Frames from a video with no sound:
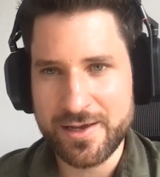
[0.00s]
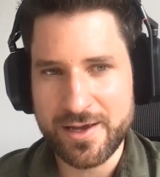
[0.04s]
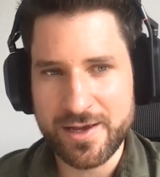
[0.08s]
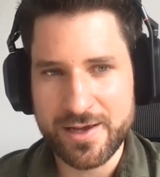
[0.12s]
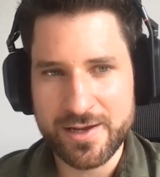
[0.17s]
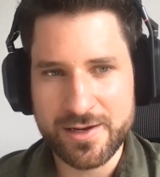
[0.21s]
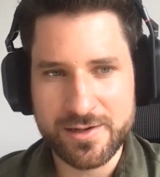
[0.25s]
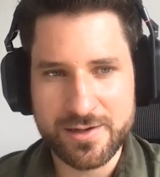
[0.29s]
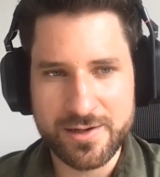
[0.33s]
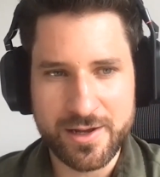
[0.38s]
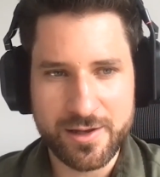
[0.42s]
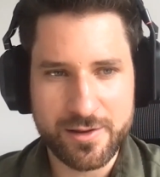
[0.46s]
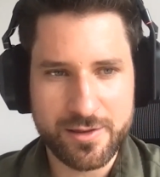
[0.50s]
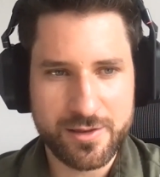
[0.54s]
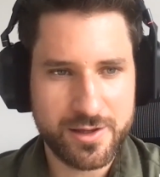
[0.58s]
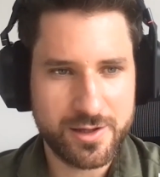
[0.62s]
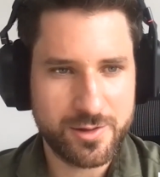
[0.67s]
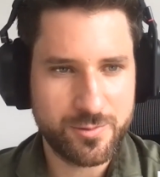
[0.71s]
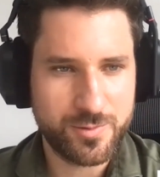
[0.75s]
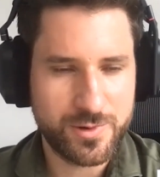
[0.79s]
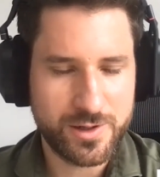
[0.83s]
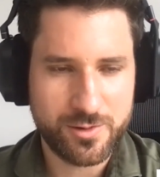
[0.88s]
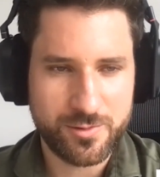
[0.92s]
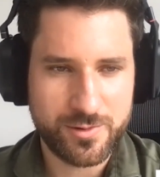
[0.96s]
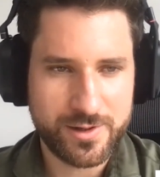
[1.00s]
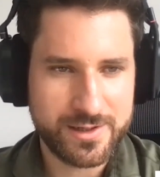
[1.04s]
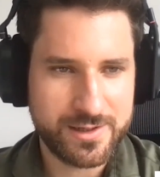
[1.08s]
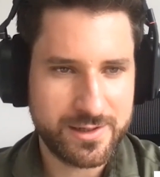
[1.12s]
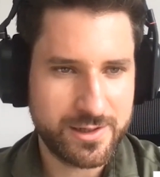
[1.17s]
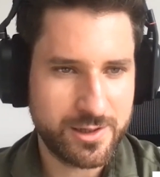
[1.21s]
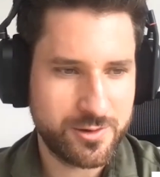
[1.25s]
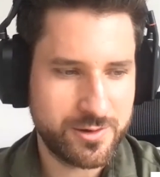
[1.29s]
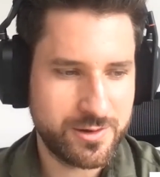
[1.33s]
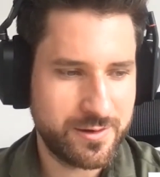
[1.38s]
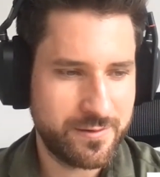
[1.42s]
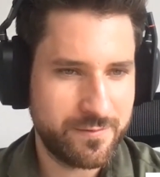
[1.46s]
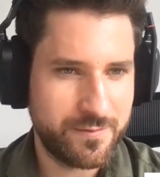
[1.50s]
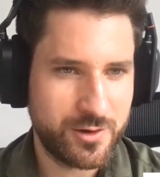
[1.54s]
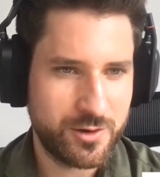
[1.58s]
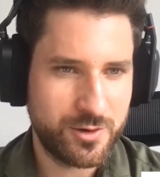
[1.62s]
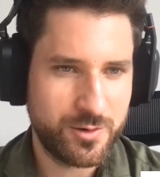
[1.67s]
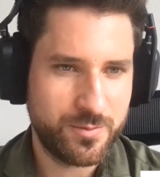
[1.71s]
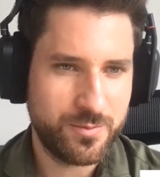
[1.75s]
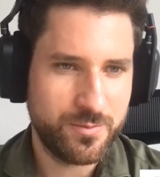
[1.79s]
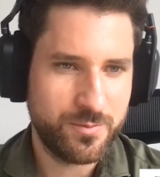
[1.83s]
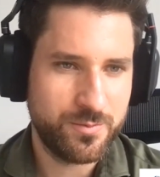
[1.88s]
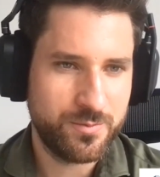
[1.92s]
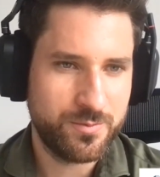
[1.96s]
And I think we are right now in a
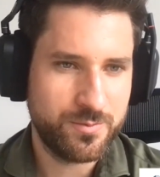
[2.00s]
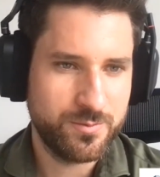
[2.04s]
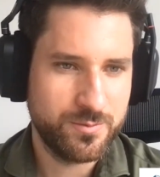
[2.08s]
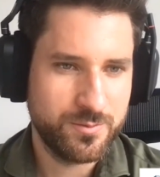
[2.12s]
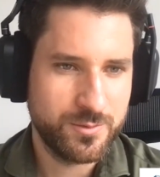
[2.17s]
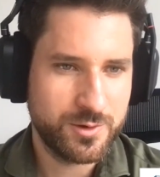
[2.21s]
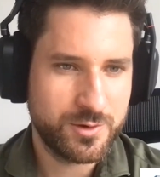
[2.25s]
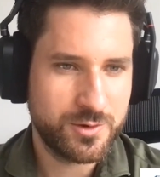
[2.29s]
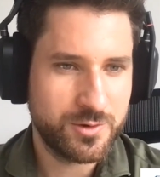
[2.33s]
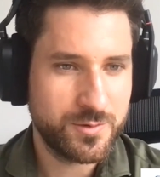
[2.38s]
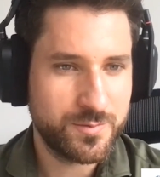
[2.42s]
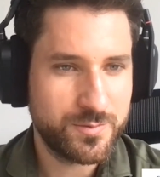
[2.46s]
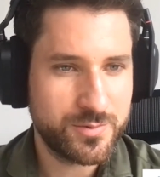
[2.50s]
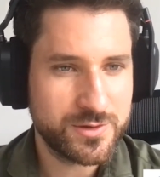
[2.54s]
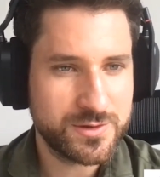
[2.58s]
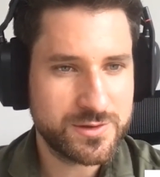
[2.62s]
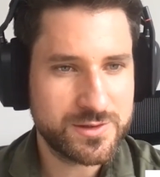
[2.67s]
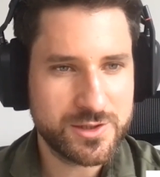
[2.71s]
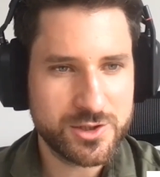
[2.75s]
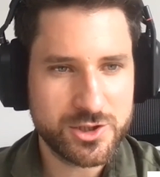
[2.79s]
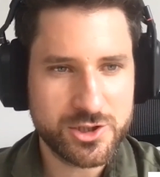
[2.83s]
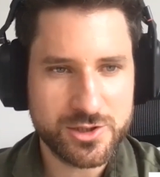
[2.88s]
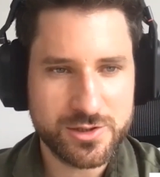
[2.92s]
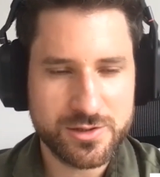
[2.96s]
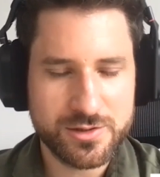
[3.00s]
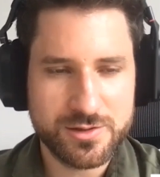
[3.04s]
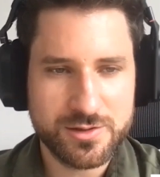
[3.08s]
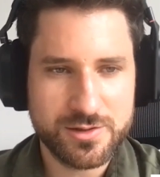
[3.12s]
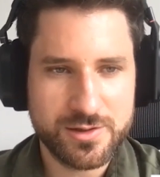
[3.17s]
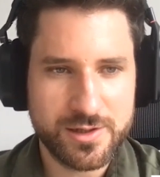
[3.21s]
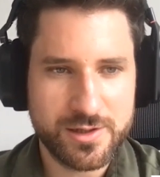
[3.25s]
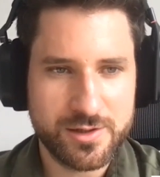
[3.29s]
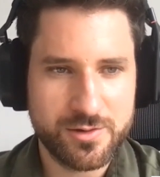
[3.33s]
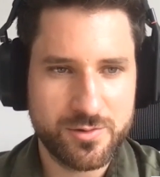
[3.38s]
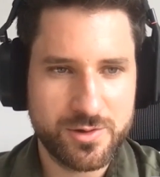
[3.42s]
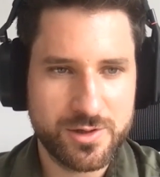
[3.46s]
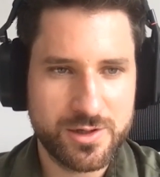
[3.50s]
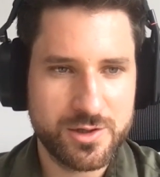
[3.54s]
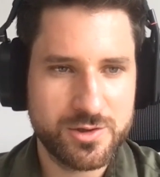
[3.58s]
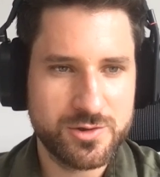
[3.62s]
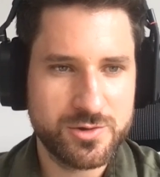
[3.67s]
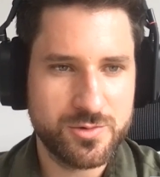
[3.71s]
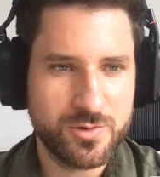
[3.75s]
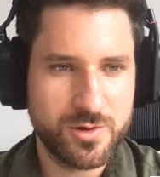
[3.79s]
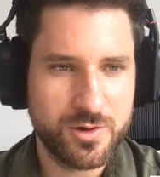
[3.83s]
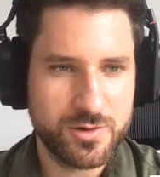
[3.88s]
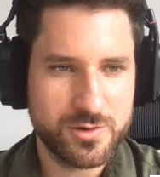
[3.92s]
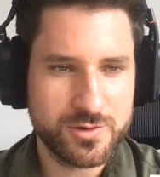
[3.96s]
very good position in order
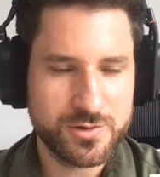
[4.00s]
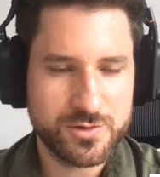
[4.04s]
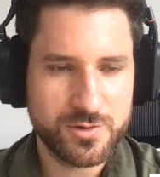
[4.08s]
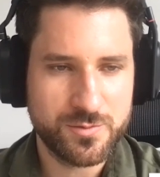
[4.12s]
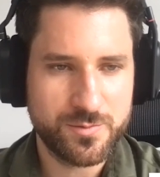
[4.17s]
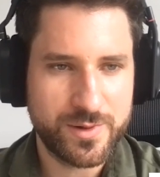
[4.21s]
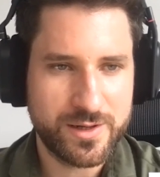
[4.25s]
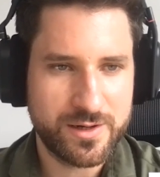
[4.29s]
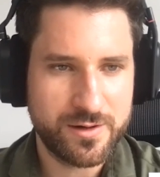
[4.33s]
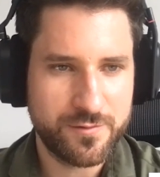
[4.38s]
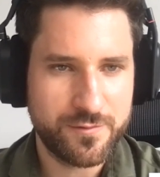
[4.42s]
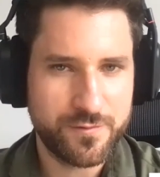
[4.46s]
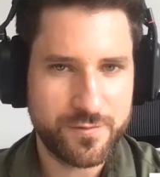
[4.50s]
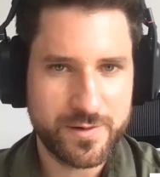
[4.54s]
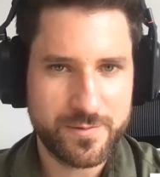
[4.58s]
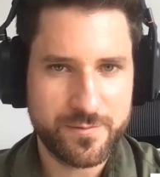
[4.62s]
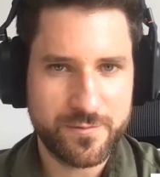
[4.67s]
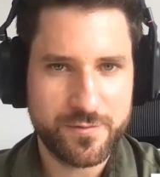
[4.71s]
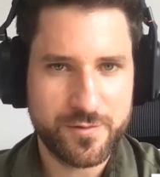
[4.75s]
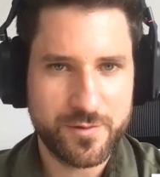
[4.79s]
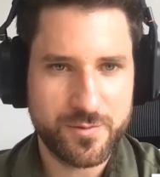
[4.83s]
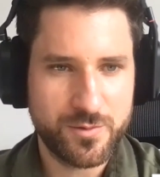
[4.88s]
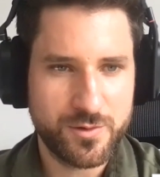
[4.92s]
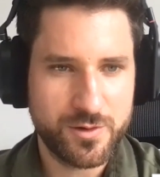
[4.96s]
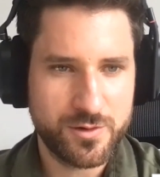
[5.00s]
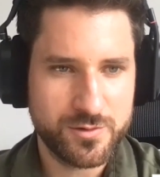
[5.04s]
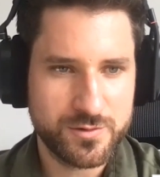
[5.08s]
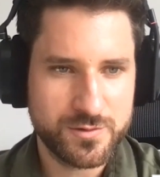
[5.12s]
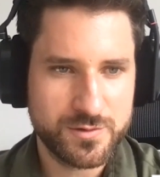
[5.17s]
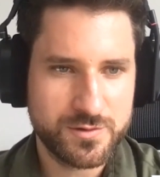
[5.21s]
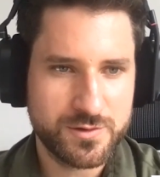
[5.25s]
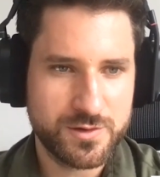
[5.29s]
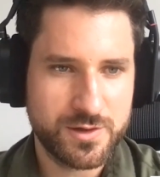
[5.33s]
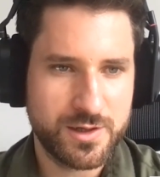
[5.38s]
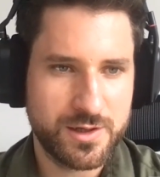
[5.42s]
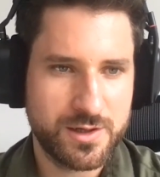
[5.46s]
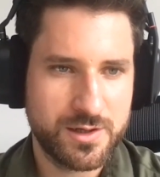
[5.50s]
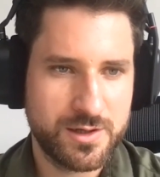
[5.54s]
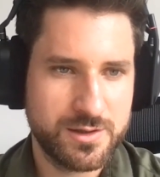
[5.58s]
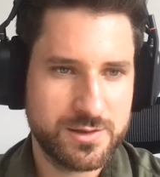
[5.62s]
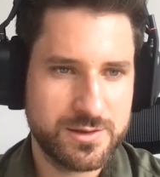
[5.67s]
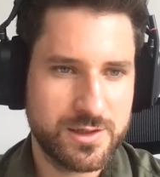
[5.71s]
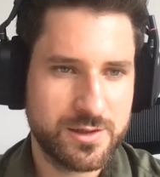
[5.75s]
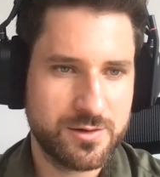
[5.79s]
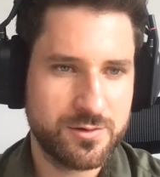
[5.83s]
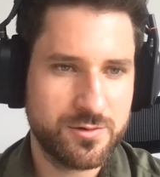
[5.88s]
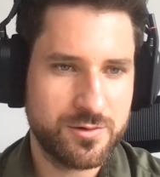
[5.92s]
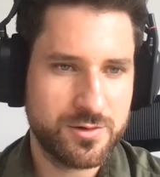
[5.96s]
to also benefit from those
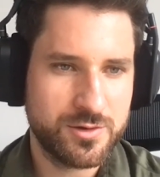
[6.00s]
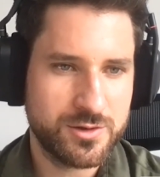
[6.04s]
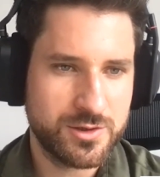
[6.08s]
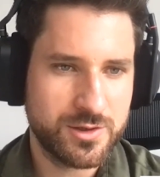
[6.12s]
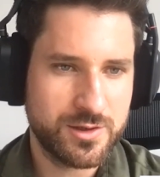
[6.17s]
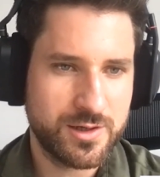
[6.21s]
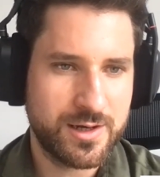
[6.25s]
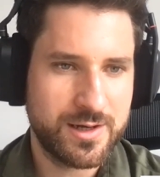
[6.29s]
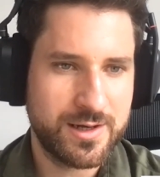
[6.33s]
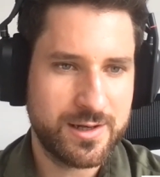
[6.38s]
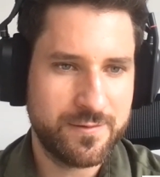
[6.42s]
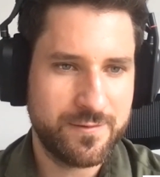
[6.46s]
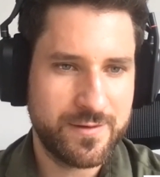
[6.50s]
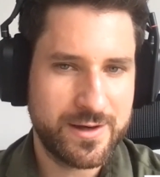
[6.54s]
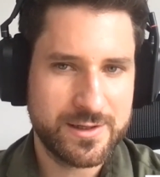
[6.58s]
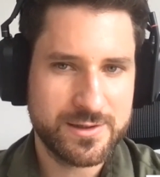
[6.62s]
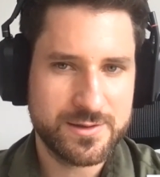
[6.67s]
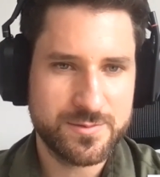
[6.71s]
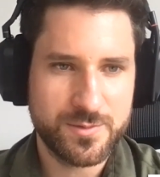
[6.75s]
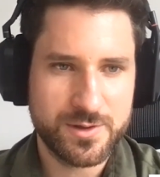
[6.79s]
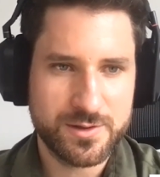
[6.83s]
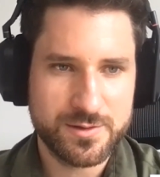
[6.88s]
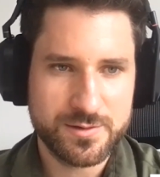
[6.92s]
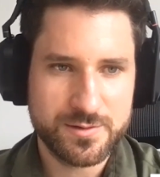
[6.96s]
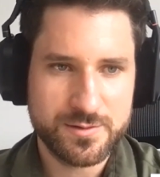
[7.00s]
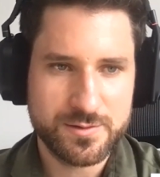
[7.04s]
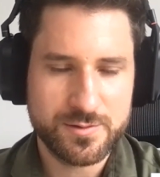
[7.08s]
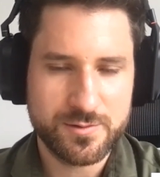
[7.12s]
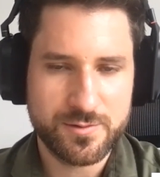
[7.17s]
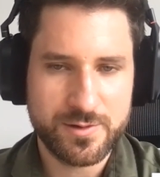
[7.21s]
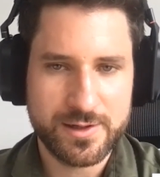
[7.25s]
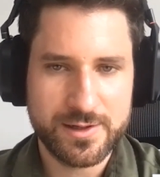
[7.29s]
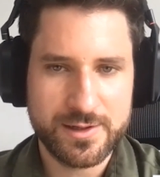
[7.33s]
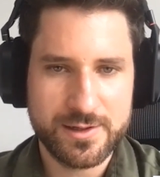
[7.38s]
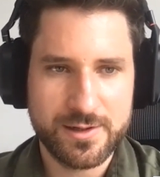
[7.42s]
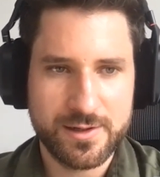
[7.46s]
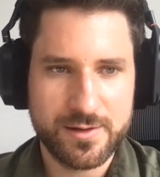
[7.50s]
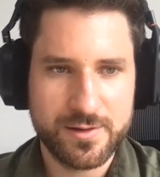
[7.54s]
technology advancements, right?